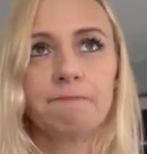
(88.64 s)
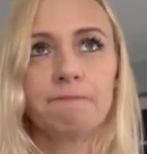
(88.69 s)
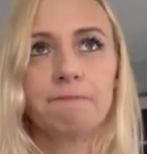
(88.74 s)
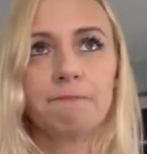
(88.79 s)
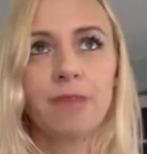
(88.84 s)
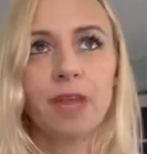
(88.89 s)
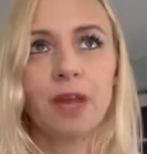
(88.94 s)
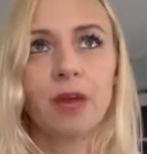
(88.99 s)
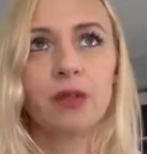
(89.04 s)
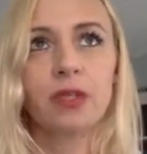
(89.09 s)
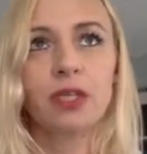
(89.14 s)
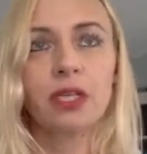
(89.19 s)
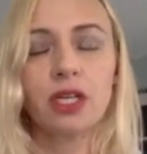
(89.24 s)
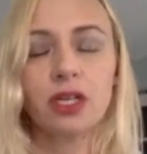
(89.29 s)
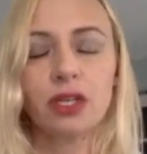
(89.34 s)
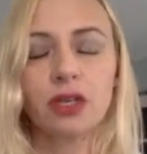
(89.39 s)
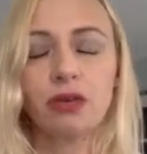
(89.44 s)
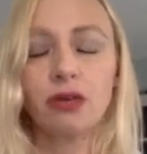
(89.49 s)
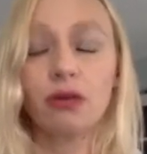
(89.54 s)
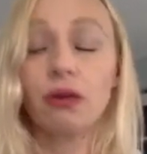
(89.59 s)
I was in
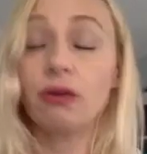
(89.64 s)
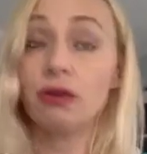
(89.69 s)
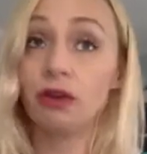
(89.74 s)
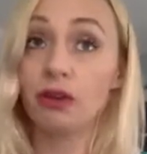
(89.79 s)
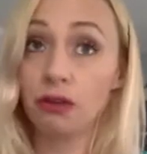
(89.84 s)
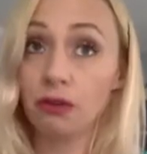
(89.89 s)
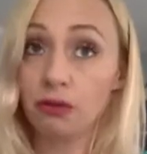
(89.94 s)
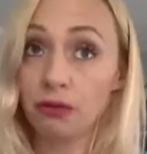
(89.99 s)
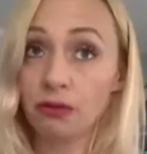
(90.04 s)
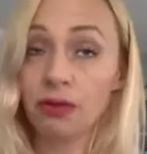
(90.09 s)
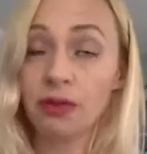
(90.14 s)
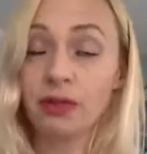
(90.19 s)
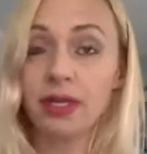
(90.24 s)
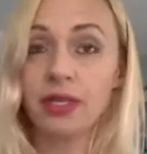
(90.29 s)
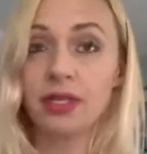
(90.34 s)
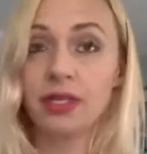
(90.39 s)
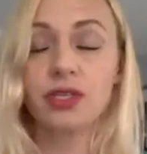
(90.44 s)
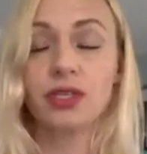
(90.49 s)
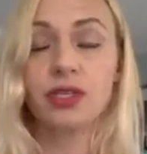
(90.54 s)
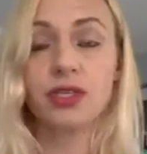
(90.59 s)
a new
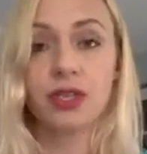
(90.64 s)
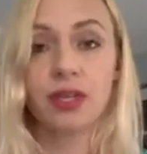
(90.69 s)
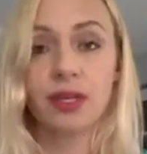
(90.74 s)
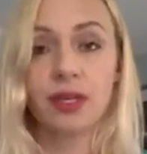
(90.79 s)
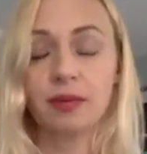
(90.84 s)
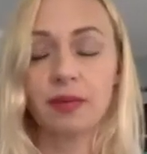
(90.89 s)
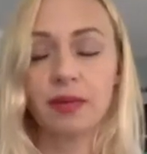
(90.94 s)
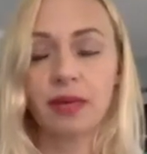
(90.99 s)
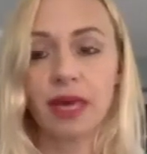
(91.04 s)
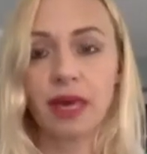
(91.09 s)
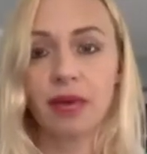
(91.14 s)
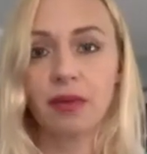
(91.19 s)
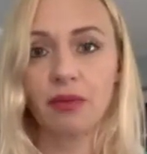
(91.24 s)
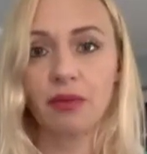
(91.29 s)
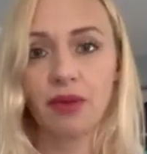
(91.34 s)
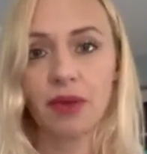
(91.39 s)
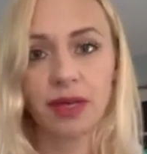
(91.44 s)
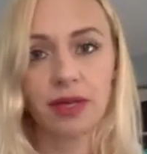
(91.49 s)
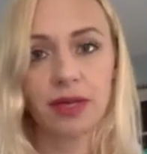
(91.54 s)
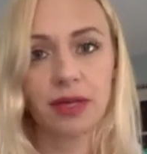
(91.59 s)
relationship, became
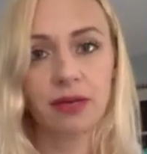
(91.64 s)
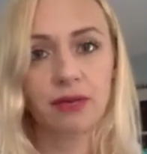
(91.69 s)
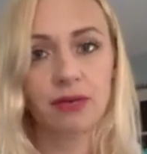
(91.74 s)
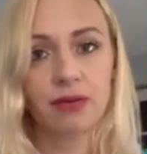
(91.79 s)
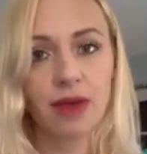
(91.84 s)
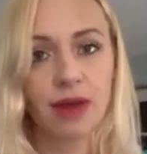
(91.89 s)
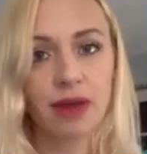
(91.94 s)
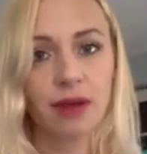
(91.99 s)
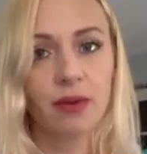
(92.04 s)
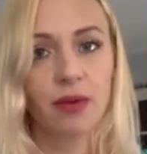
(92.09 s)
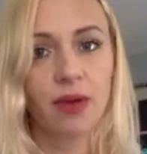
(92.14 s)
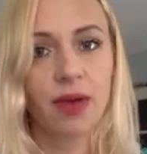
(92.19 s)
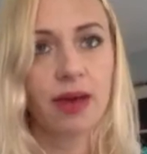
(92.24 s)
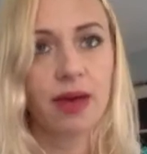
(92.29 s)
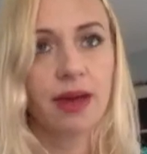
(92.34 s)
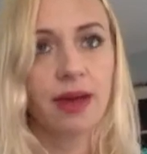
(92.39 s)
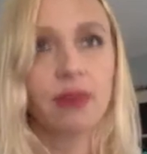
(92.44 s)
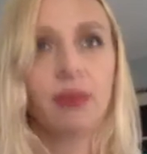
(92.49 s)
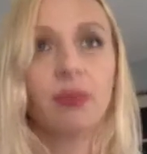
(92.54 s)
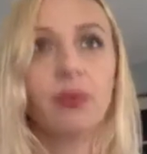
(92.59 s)
pregnant right
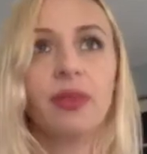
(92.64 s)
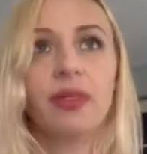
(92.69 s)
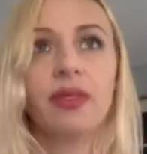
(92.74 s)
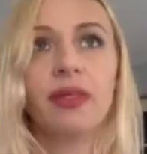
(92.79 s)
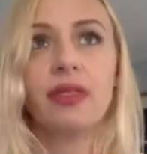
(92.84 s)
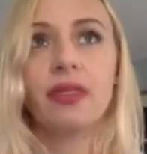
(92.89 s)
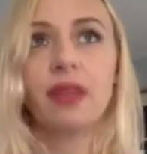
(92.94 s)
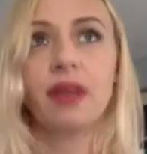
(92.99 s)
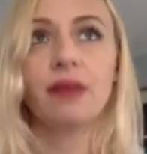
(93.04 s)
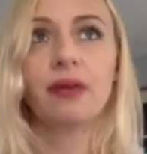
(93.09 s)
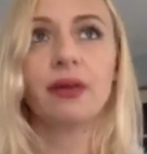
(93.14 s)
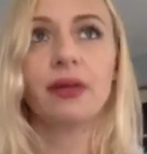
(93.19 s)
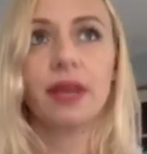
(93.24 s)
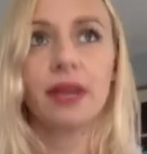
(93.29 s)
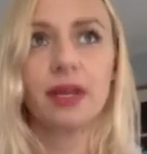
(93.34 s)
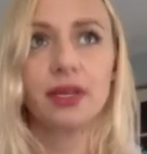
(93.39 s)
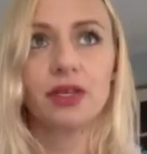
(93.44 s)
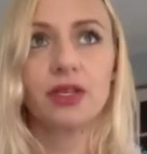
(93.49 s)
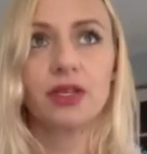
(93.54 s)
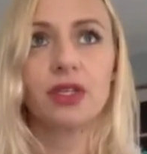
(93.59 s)
away within that
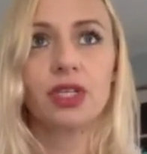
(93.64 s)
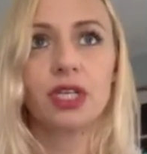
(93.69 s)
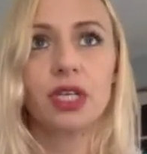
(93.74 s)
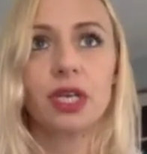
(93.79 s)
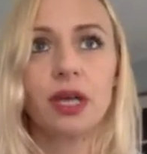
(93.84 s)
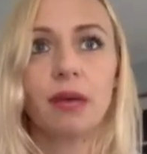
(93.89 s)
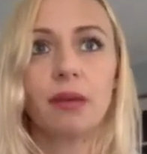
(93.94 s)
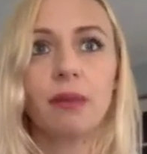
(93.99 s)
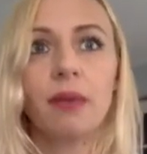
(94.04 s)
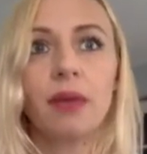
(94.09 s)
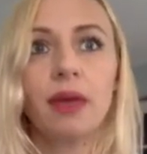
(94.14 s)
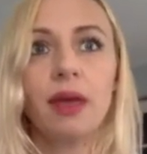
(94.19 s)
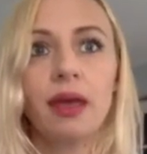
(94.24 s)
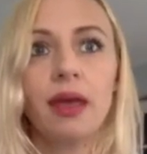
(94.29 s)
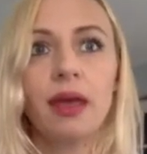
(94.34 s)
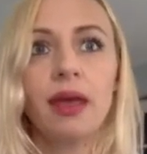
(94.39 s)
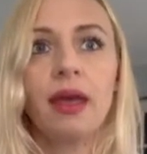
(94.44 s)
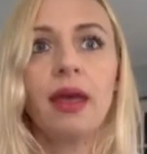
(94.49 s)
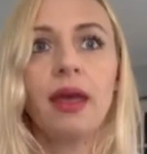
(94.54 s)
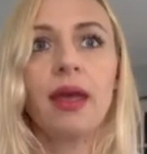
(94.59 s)
relationship,
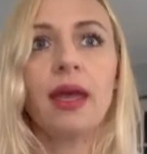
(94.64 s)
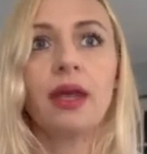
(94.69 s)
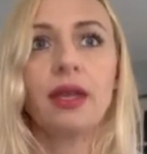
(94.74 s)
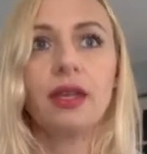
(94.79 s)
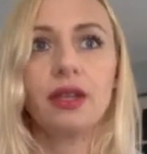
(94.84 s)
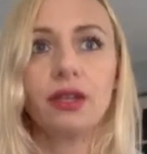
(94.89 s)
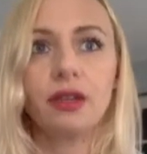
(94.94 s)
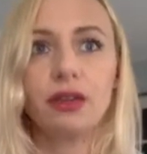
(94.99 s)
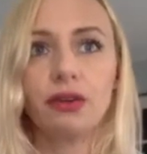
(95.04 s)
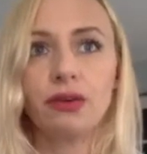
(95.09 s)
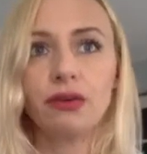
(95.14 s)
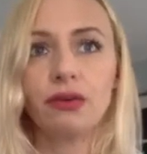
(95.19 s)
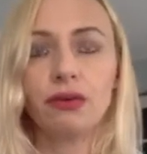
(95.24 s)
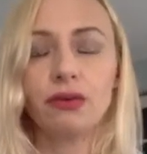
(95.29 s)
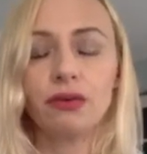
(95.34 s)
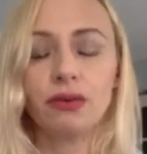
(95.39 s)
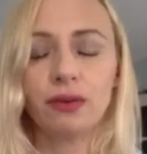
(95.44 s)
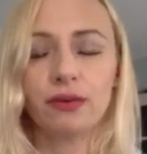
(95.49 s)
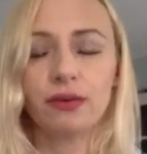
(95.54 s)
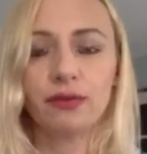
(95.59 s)
and
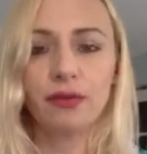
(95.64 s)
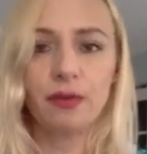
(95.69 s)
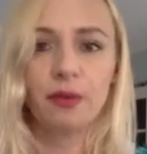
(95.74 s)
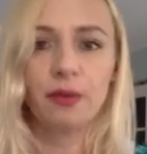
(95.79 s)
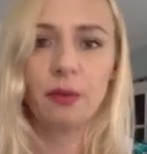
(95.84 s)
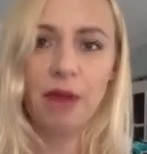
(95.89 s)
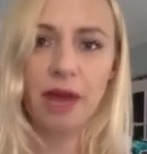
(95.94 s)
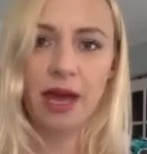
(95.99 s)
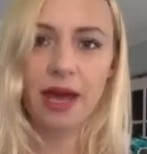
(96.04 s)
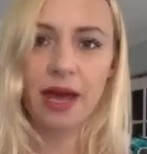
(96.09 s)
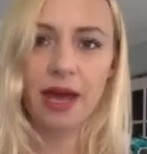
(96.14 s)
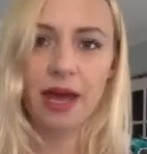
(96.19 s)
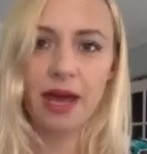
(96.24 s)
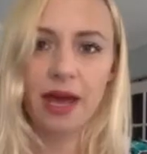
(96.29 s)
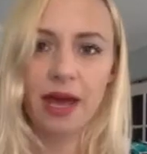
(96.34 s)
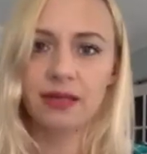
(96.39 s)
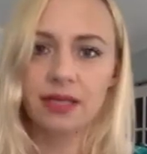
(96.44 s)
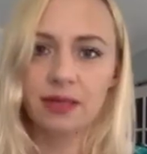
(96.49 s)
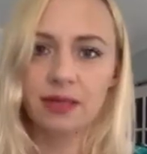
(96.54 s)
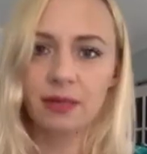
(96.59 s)
knew from the bat
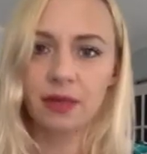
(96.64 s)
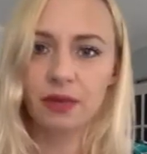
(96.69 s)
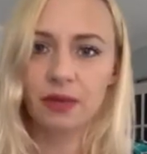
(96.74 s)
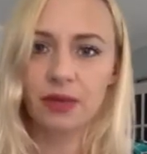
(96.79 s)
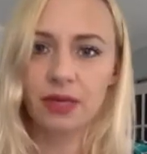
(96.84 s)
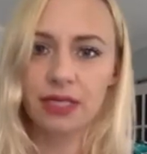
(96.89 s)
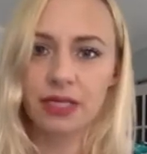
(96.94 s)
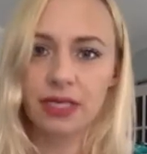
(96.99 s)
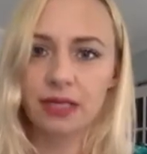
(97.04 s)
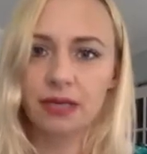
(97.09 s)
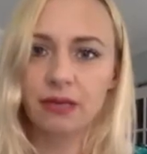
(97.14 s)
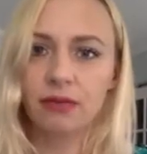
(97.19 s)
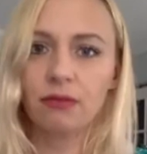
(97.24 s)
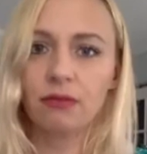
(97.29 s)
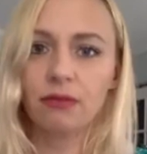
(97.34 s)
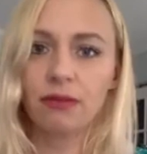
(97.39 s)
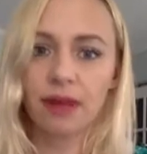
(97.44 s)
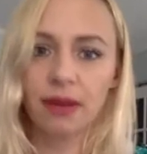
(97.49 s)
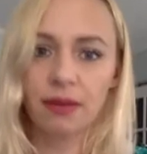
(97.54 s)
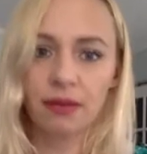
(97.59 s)
something wasn't
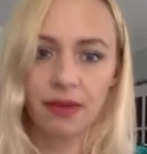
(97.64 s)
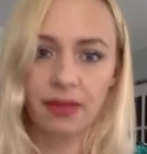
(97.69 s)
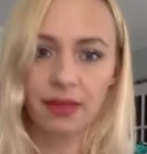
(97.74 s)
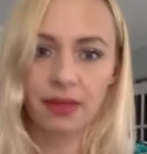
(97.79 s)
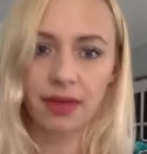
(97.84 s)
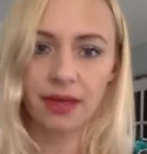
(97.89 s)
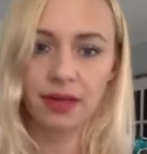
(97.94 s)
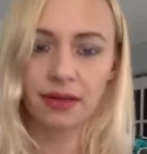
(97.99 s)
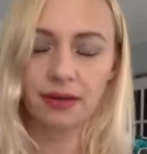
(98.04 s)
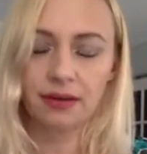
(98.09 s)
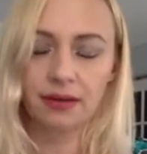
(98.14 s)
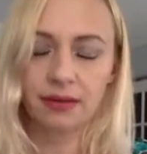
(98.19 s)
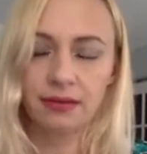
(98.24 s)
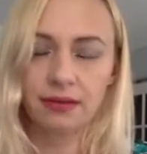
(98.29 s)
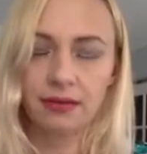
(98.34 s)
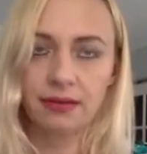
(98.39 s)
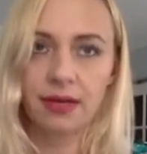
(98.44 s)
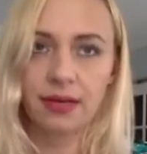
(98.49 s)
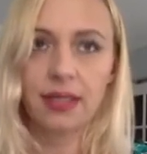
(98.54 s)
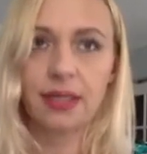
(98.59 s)
right with
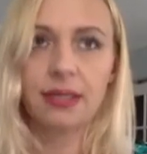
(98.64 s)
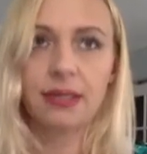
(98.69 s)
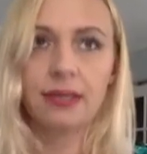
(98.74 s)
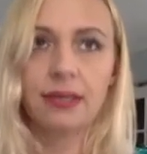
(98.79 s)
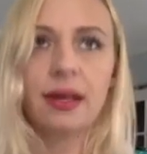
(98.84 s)
it.